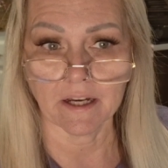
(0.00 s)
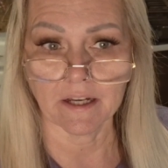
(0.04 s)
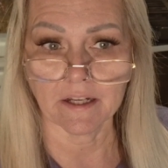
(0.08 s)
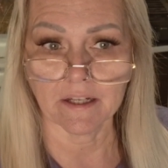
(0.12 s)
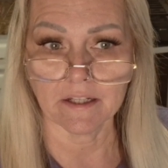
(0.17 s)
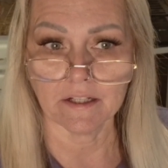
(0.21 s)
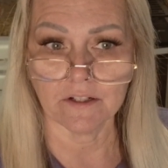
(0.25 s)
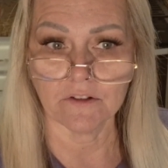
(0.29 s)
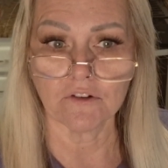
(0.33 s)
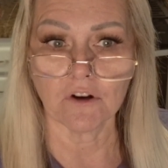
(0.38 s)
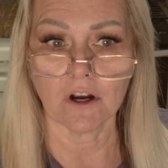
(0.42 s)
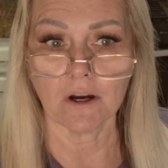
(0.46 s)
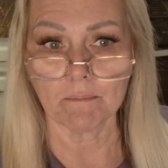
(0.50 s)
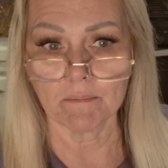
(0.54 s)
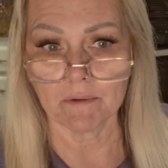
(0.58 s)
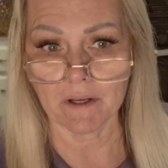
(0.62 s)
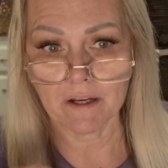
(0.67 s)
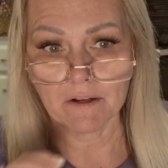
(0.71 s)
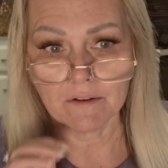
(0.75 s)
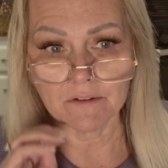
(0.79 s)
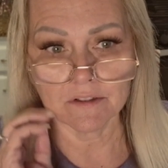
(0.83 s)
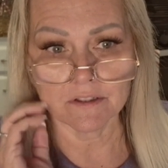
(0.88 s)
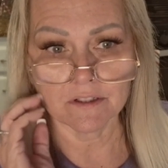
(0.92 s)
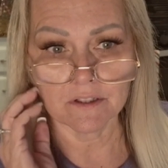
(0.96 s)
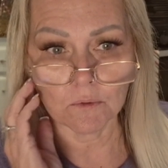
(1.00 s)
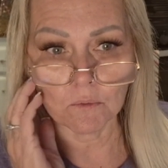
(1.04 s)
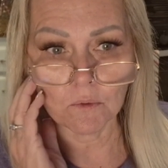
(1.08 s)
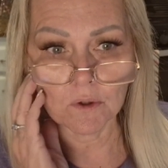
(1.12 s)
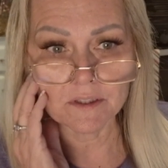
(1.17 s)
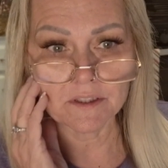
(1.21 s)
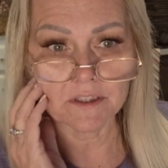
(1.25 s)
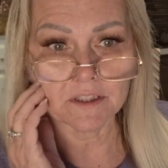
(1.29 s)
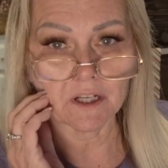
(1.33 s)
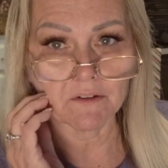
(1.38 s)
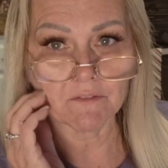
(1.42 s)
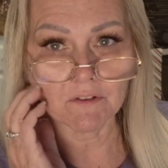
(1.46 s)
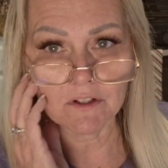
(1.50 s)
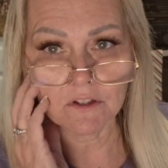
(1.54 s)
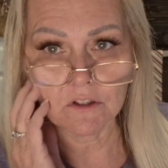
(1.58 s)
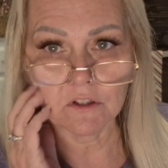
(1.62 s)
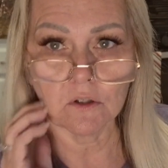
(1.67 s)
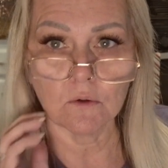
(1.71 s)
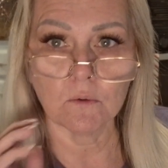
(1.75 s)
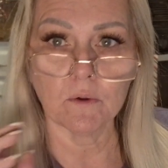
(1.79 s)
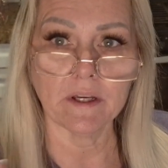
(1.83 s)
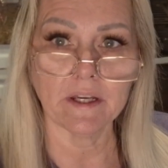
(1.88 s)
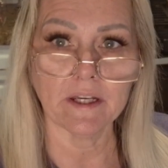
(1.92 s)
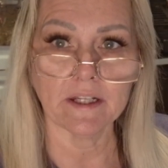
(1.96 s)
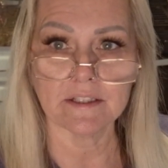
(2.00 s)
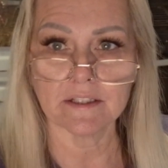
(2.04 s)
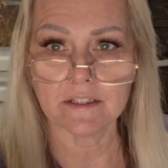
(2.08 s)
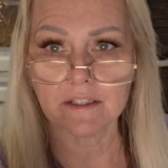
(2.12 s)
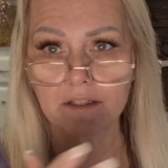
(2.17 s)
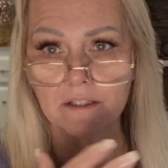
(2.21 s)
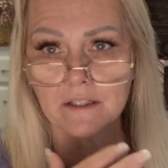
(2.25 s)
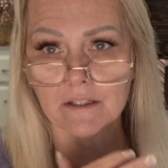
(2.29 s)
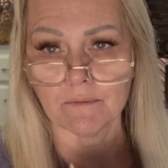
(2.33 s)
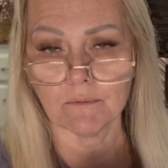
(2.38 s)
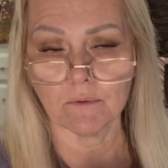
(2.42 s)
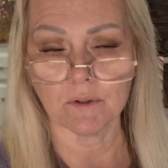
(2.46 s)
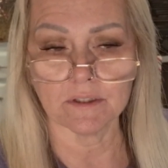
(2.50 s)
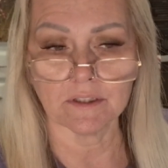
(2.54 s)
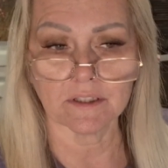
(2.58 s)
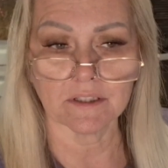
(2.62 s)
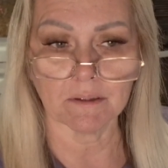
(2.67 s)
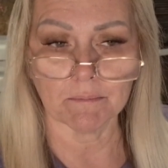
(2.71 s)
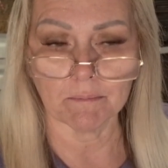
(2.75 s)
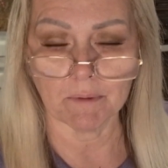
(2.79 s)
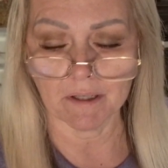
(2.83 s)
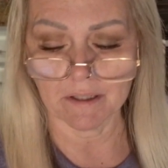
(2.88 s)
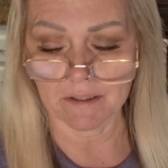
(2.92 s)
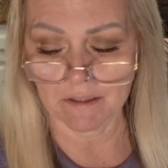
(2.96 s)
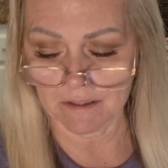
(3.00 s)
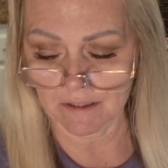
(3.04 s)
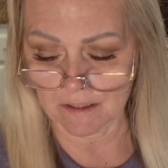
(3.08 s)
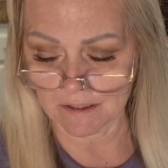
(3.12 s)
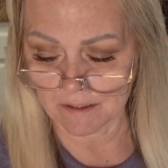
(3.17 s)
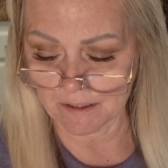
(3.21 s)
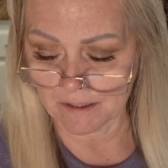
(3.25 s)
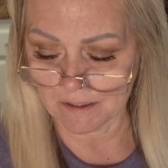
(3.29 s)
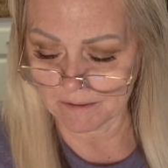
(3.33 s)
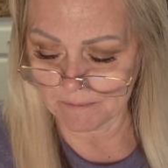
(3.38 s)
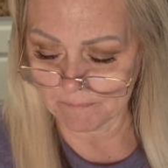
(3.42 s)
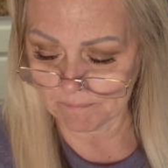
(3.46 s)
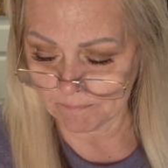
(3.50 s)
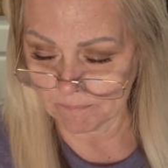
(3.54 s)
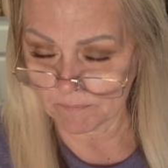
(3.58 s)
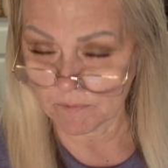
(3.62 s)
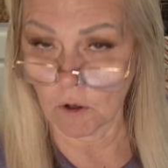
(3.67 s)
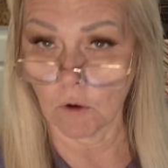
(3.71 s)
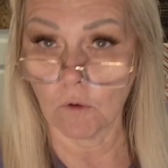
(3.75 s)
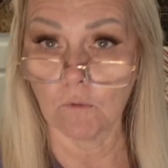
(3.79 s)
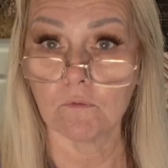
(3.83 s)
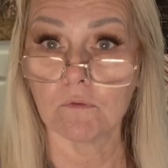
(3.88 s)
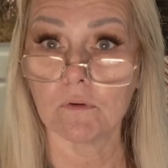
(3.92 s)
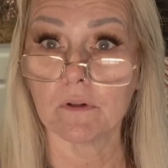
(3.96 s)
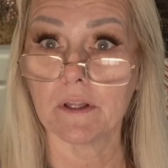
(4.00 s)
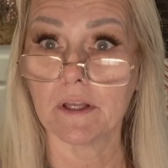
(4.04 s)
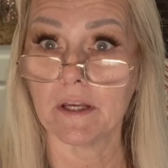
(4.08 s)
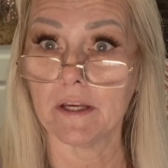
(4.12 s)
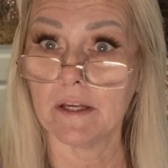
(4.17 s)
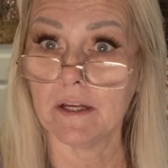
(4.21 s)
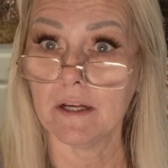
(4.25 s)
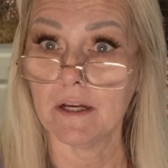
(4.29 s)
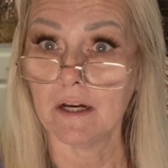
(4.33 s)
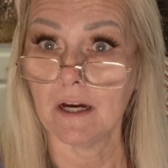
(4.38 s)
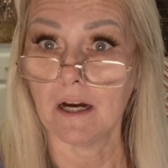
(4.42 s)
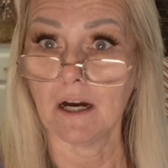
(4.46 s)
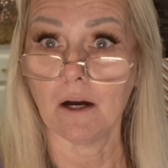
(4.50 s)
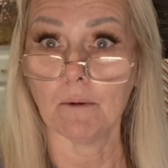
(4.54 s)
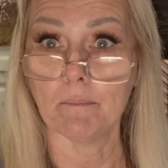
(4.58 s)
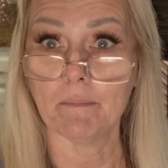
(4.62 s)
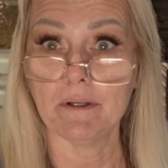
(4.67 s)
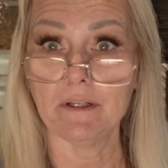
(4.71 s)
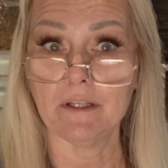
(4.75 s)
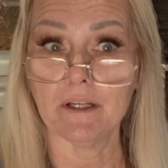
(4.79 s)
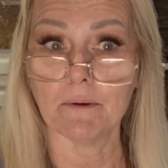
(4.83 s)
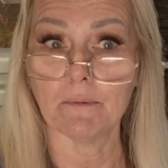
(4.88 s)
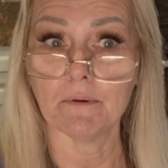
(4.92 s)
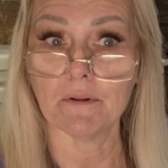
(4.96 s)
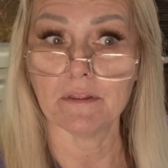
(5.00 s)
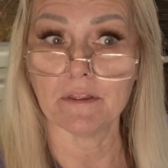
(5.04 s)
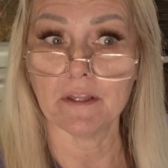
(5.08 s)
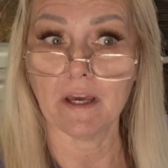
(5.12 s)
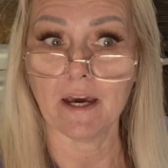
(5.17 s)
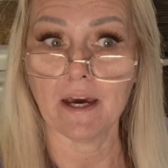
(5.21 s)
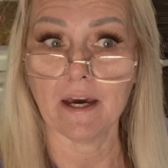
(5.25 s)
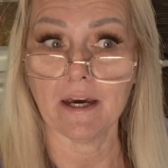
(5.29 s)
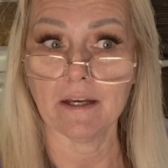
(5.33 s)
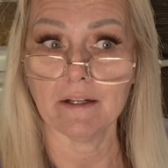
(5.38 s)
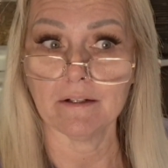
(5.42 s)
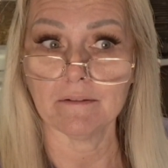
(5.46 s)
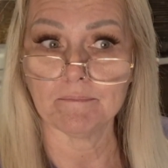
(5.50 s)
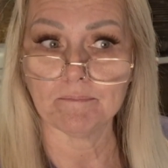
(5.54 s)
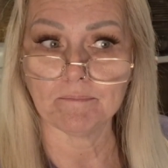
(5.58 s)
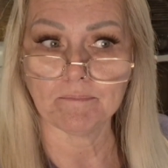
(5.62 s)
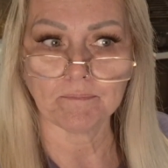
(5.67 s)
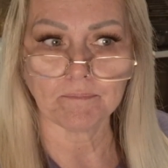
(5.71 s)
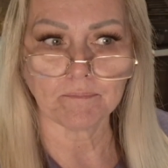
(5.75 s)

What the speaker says: I can drop down to once every 2 weeks and then once a month, and then hopefully I'll be done with that.